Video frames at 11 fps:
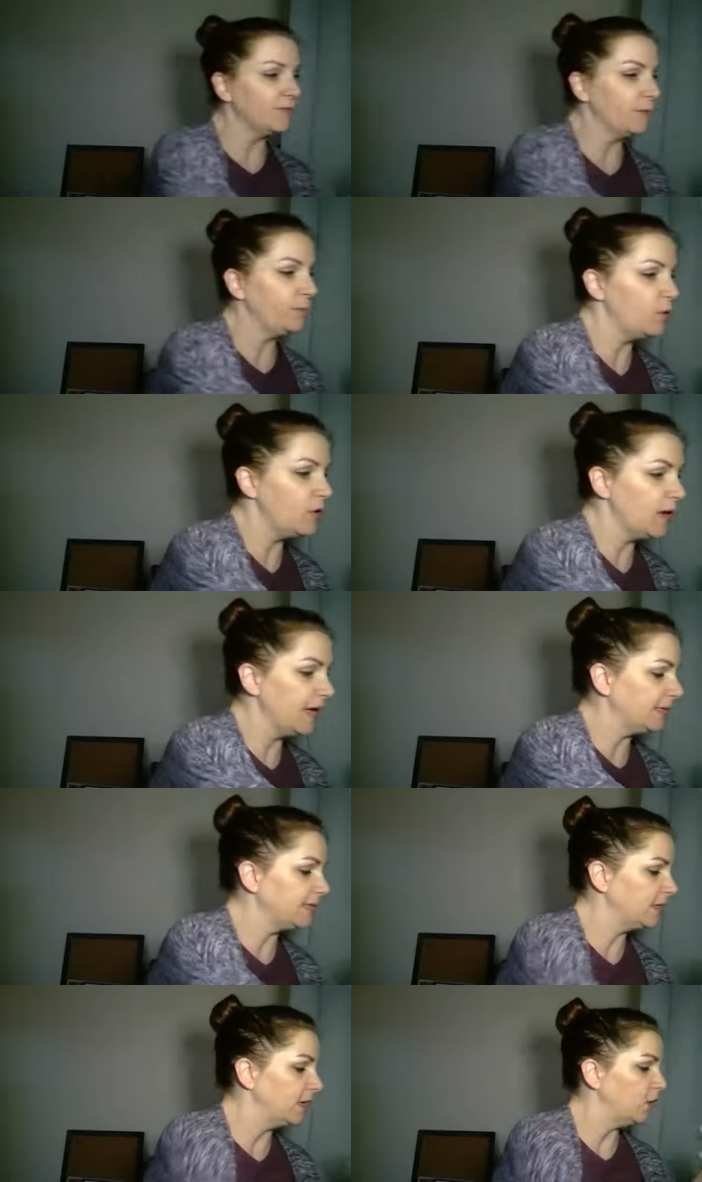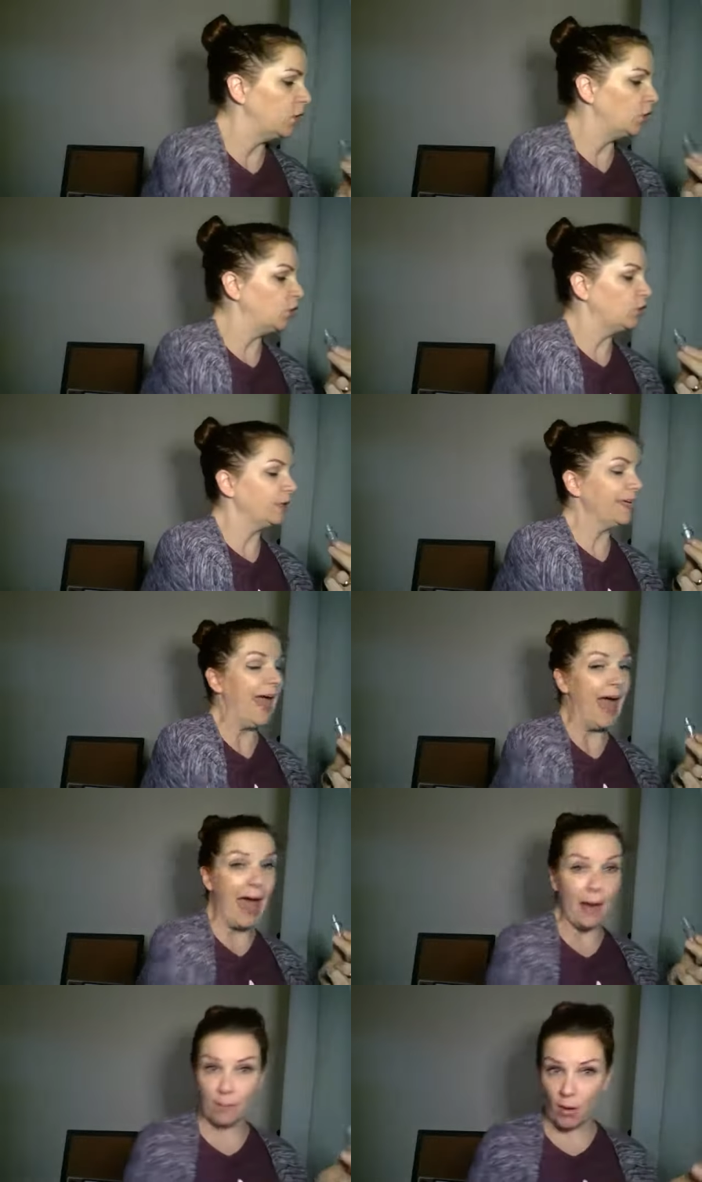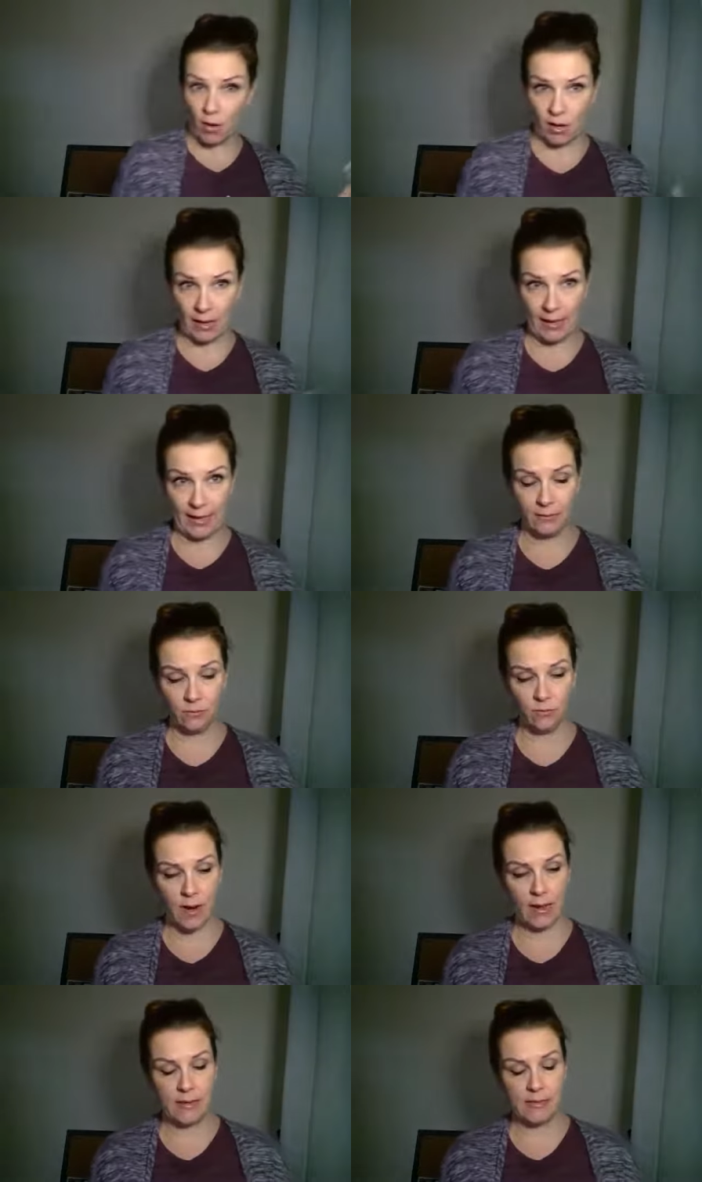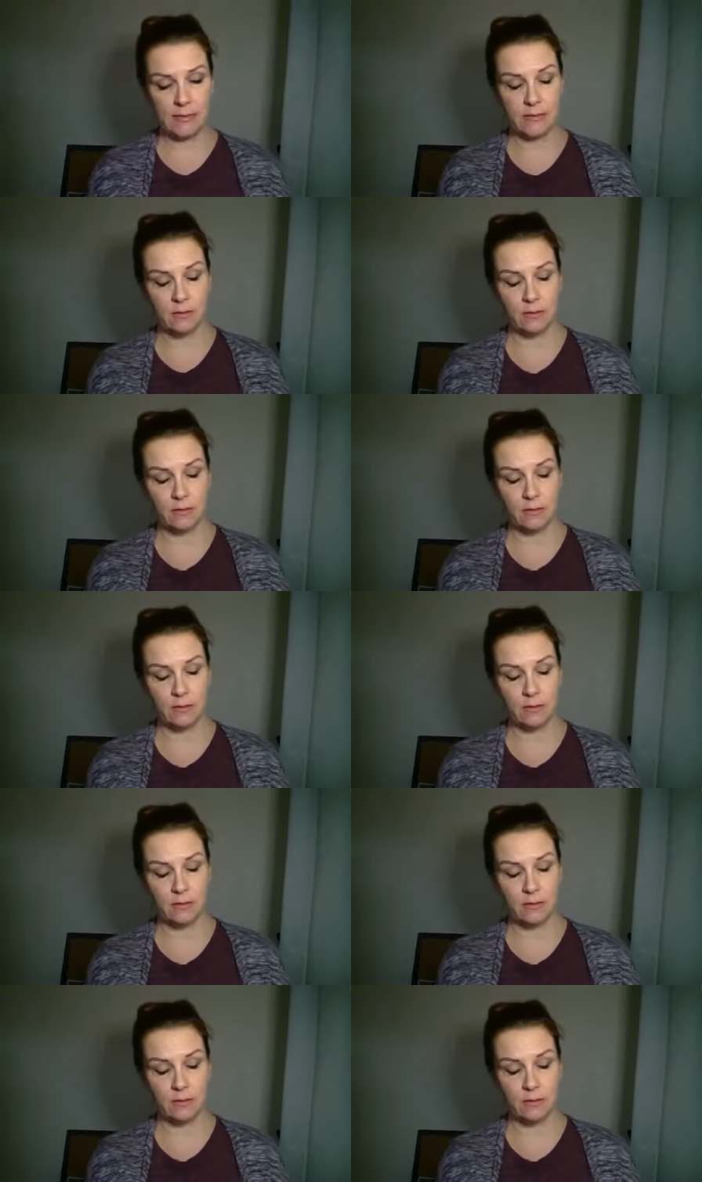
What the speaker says: to put your cap on, right?